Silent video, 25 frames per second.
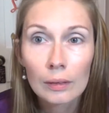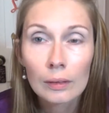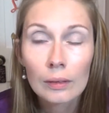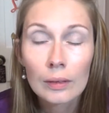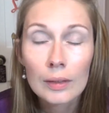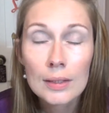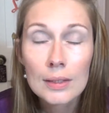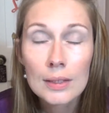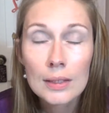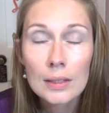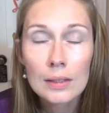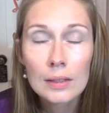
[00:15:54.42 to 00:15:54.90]

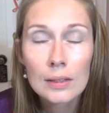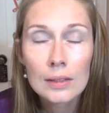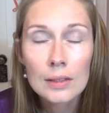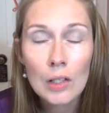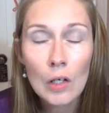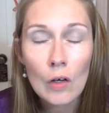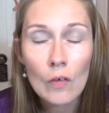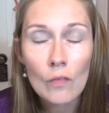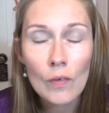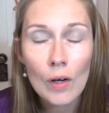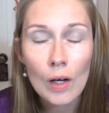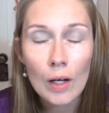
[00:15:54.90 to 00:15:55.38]
Nice look
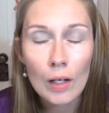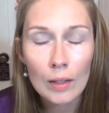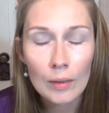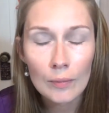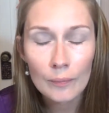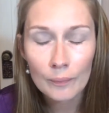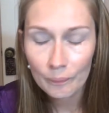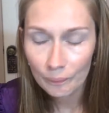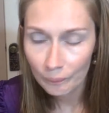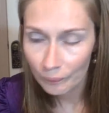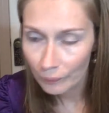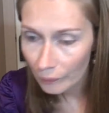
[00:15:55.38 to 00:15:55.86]
so far.
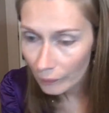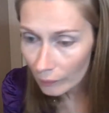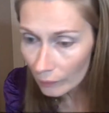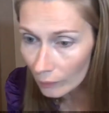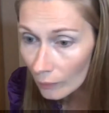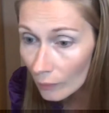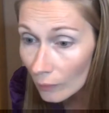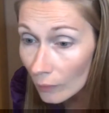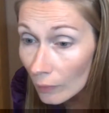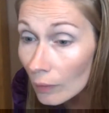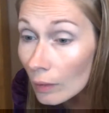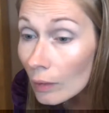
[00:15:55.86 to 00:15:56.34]

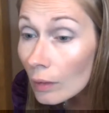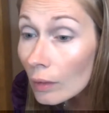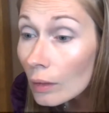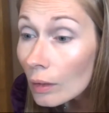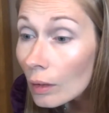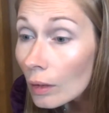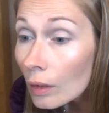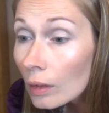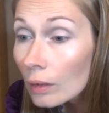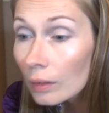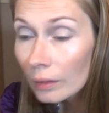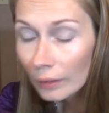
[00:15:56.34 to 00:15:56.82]

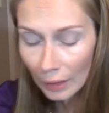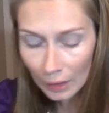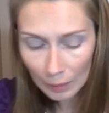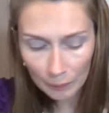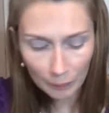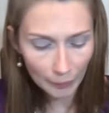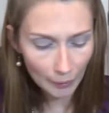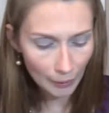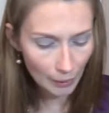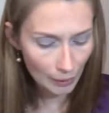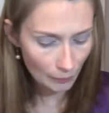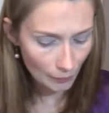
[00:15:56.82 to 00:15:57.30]
Kind of
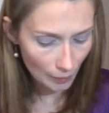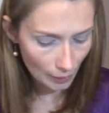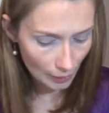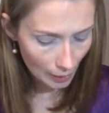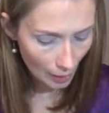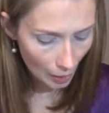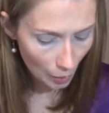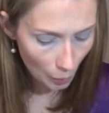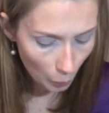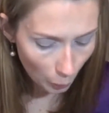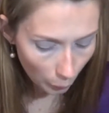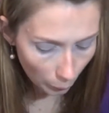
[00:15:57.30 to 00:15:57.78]
plain right
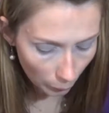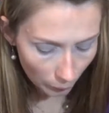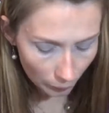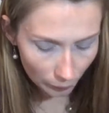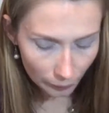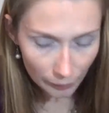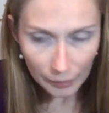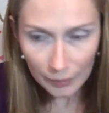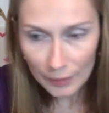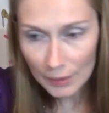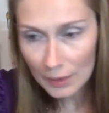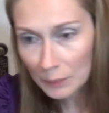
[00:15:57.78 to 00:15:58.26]
now.
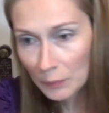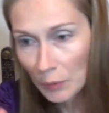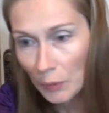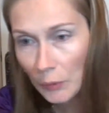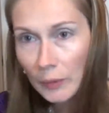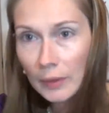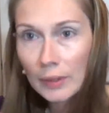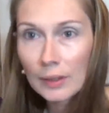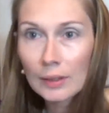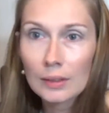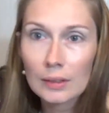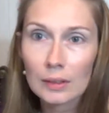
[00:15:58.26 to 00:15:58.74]
A little
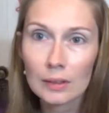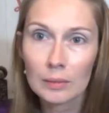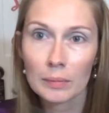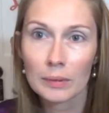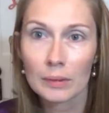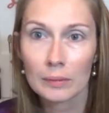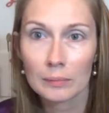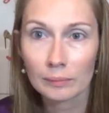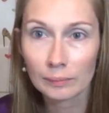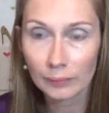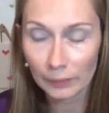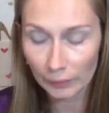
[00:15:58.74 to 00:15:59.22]
smoky, a little
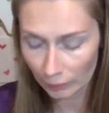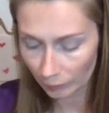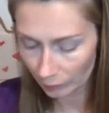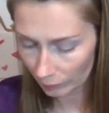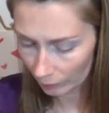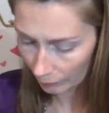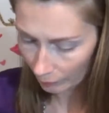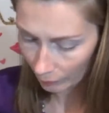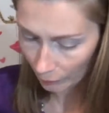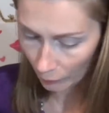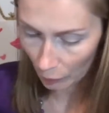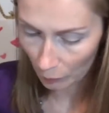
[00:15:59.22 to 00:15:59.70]
bit
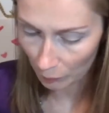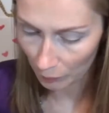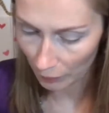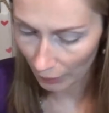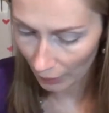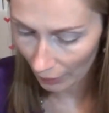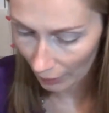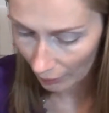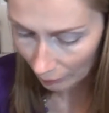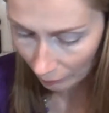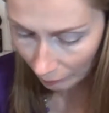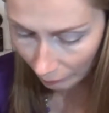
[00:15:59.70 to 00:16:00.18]
more
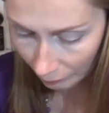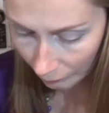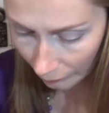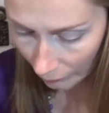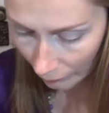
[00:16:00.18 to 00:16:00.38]
plain.